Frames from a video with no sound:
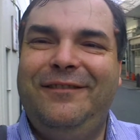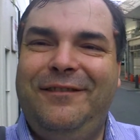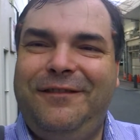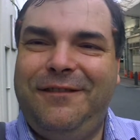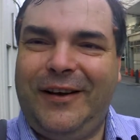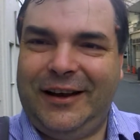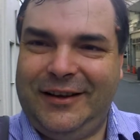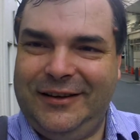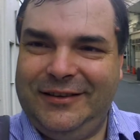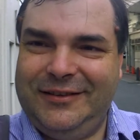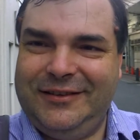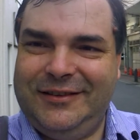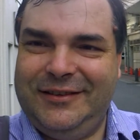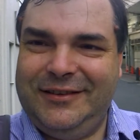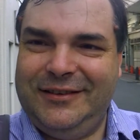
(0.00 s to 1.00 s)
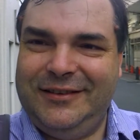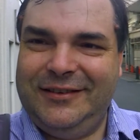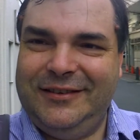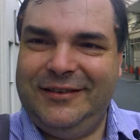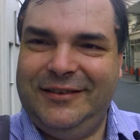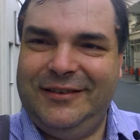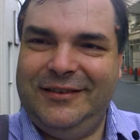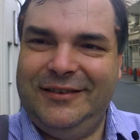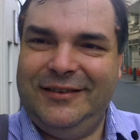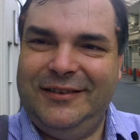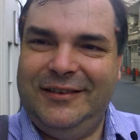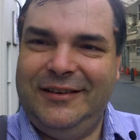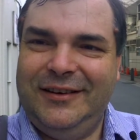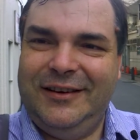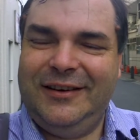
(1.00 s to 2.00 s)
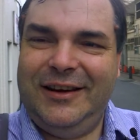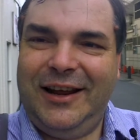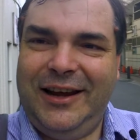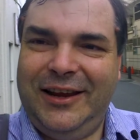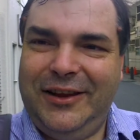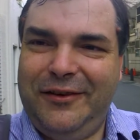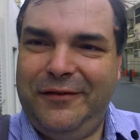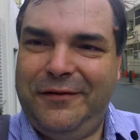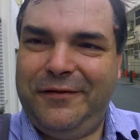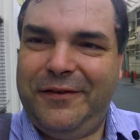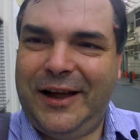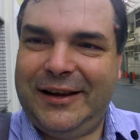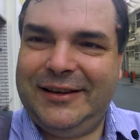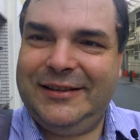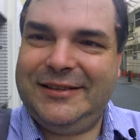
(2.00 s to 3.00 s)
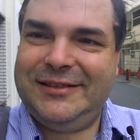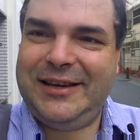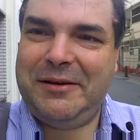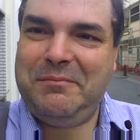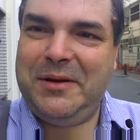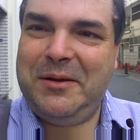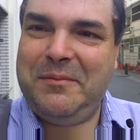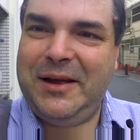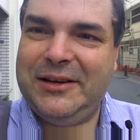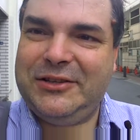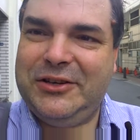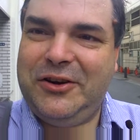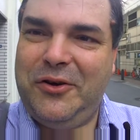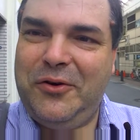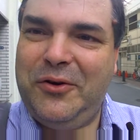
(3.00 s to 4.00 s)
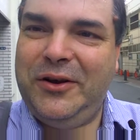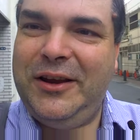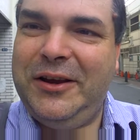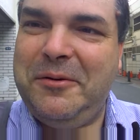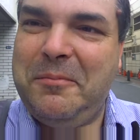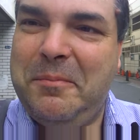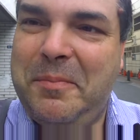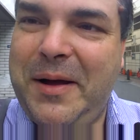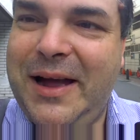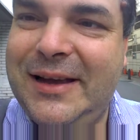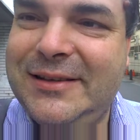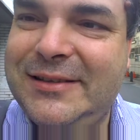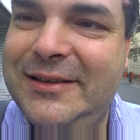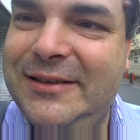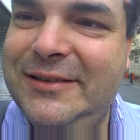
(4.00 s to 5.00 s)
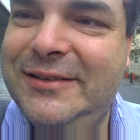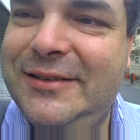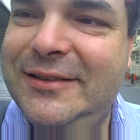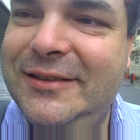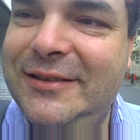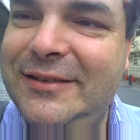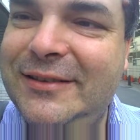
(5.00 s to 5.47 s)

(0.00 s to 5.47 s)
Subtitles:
Fuckers. None of you fuckers sent me much coin, you bastards.